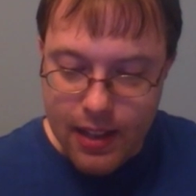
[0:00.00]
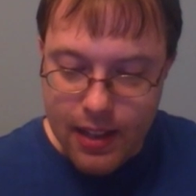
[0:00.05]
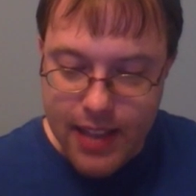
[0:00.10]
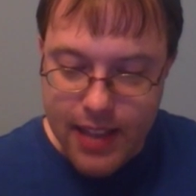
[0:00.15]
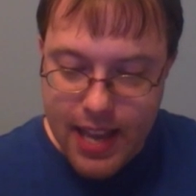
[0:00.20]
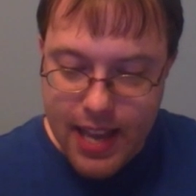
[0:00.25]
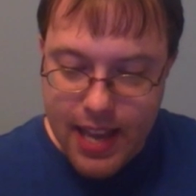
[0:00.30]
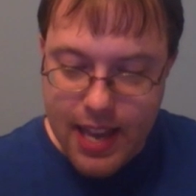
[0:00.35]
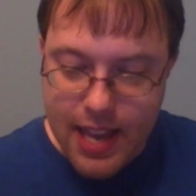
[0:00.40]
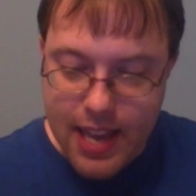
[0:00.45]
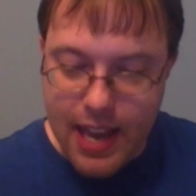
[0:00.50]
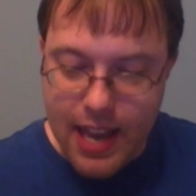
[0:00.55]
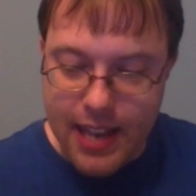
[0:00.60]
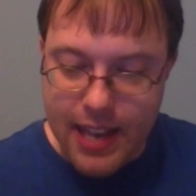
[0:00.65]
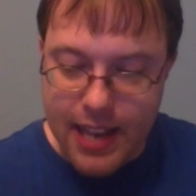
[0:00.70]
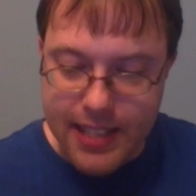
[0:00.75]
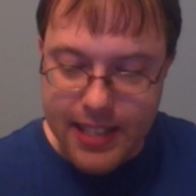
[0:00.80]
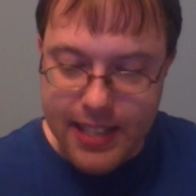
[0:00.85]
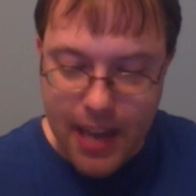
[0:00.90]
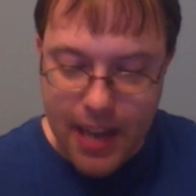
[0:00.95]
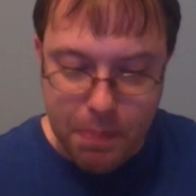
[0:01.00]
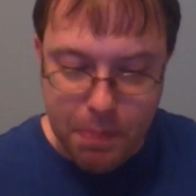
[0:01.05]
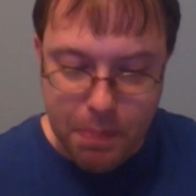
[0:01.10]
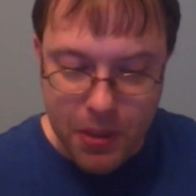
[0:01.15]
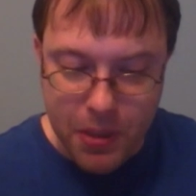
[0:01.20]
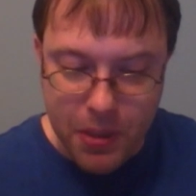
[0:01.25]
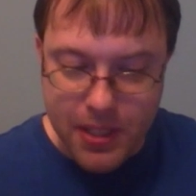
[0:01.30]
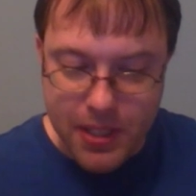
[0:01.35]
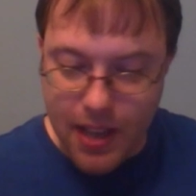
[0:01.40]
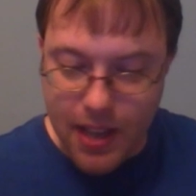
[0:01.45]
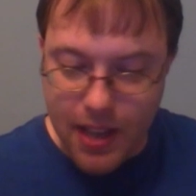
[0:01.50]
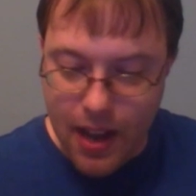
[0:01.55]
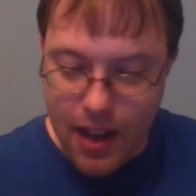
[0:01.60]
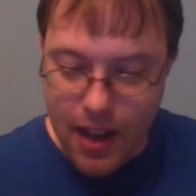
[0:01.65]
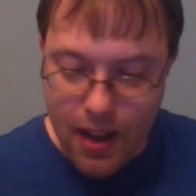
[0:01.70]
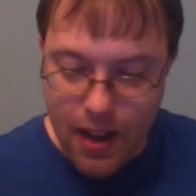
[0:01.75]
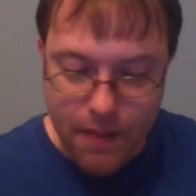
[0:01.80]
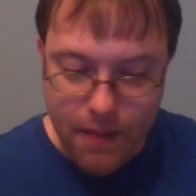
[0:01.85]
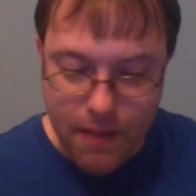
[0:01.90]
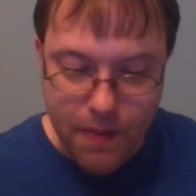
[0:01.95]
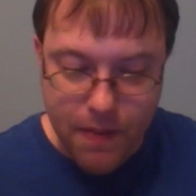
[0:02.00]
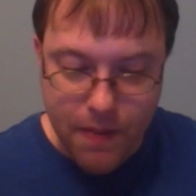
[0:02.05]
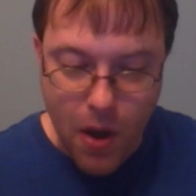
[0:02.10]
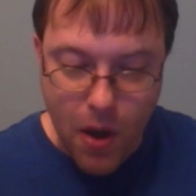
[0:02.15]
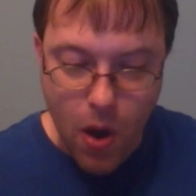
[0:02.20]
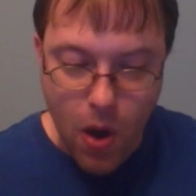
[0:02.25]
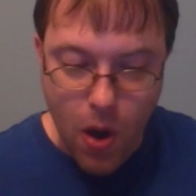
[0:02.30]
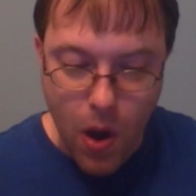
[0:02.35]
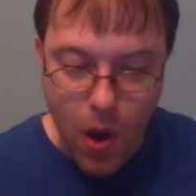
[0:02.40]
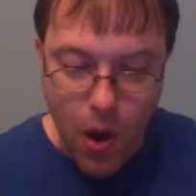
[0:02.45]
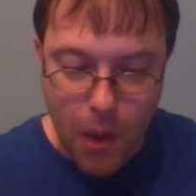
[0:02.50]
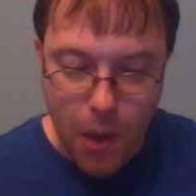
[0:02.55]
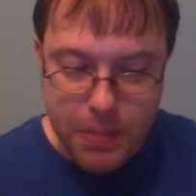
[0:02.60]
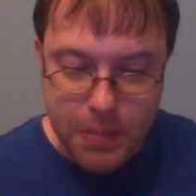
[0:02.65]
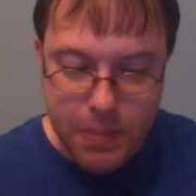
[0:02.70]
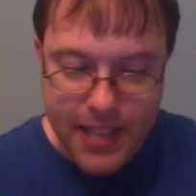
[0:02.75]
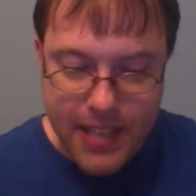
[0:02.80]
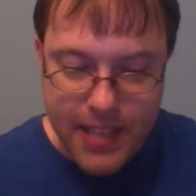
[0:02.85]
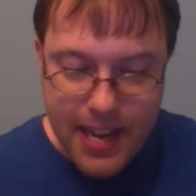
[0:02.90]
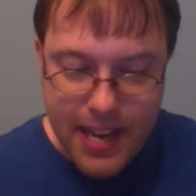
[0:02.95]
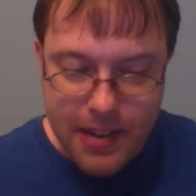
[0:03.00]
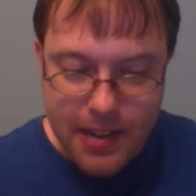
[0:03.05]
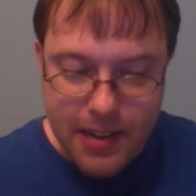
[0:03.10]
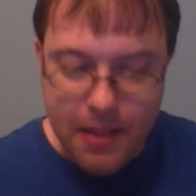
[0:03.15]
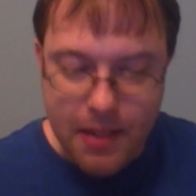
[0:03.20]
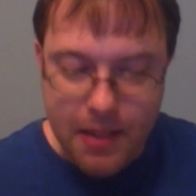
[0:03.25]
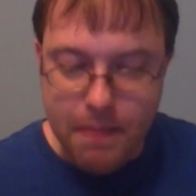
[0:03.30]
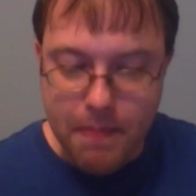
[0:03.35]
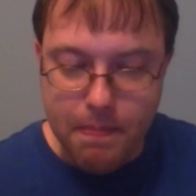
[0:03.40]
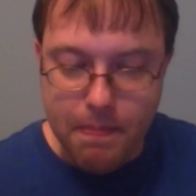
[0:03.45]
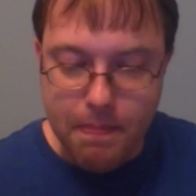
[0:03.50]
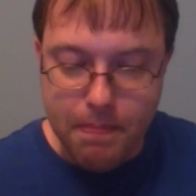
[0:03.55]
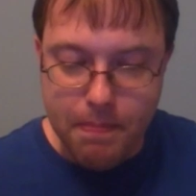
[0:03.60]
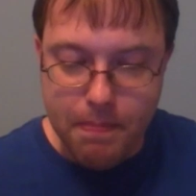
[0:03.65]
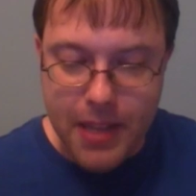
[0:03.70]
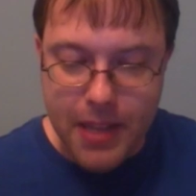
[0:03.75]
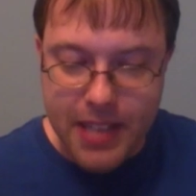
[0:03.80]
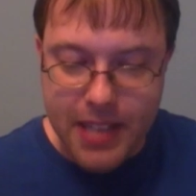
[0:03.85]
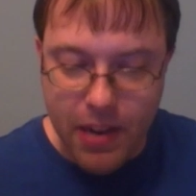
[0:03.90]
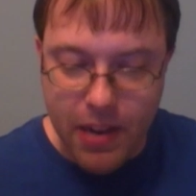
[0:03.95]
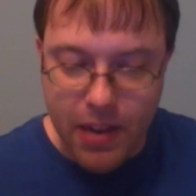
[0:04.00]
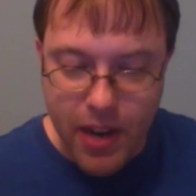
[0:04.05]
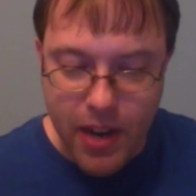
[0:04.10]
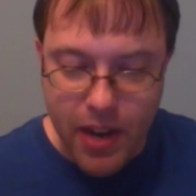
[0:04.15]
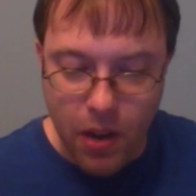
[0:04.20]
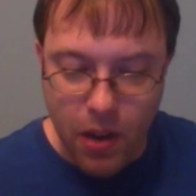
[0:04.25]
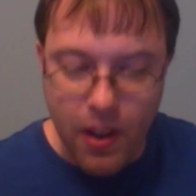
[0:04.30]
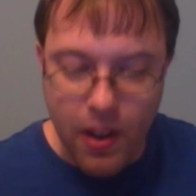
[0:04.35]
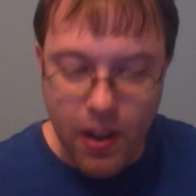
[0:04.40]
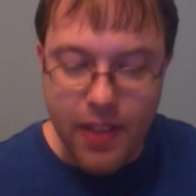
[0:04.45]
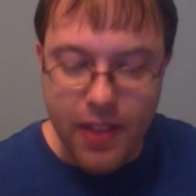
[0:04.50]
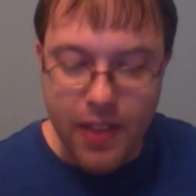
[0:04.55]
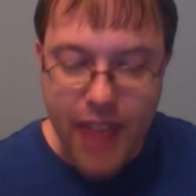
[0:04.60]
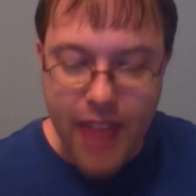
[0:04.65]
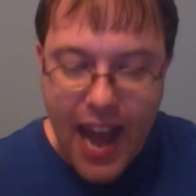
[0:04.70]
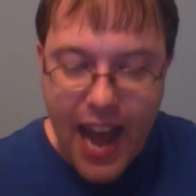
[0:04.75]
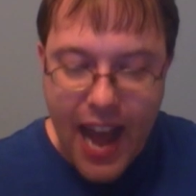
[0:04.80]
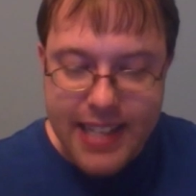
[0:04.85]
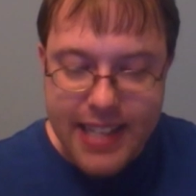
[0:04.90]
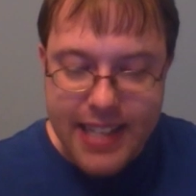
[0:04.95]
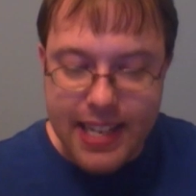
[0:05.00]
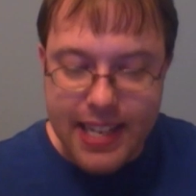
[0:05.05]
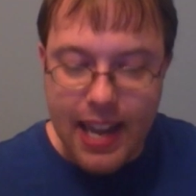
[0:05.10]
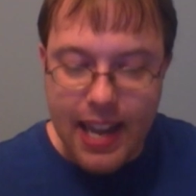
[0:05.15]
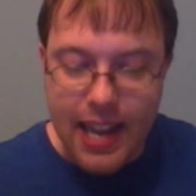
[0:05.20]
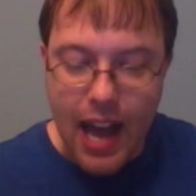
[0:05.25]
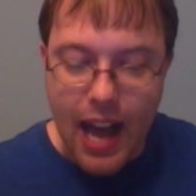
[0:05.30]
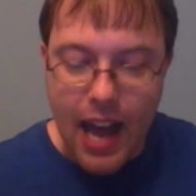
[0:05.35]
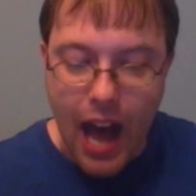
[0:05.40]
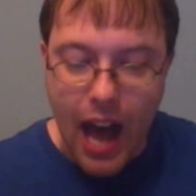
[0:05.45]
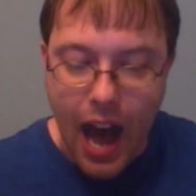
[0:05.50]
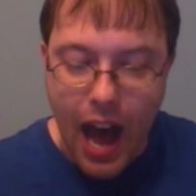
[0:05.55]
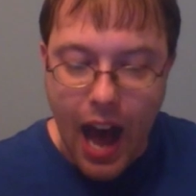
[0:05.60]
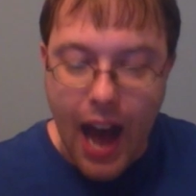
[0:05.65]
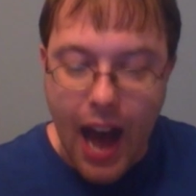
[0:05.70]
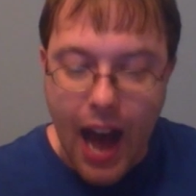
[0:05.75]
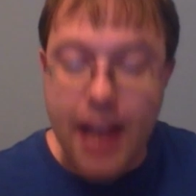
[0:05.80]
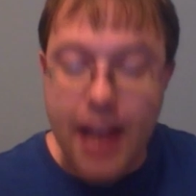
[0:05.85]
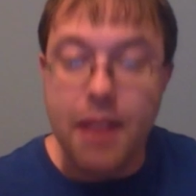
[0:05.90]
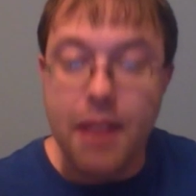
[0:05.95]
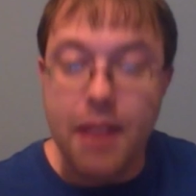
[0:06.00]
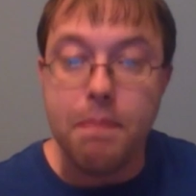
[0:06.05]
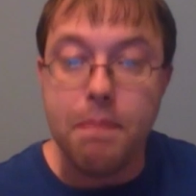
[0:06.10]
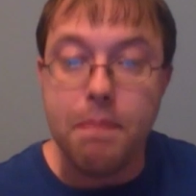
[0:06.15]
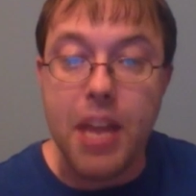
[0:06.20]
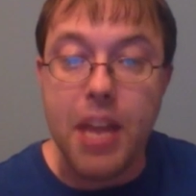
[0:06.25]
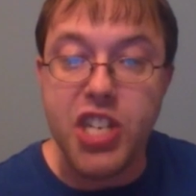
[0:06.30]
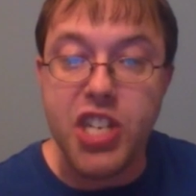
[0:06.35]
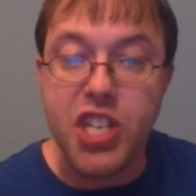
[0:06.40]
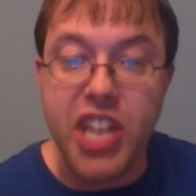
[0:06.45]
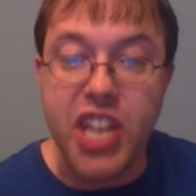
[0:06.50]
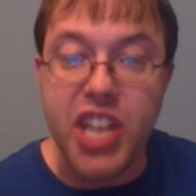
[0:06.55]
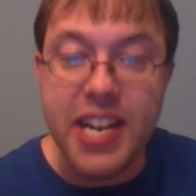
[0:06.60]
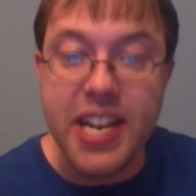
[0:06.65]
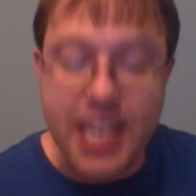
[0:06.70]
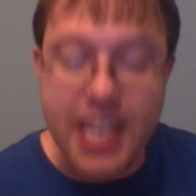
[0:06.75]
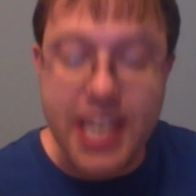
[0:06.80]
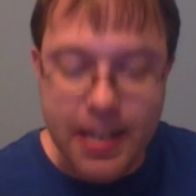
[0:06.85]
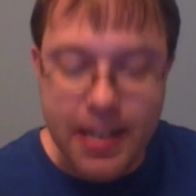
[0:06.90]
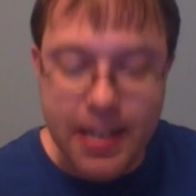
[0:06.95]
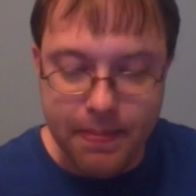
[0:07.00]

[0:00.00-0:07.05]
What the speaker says: the examples of obscene material that I mentioned?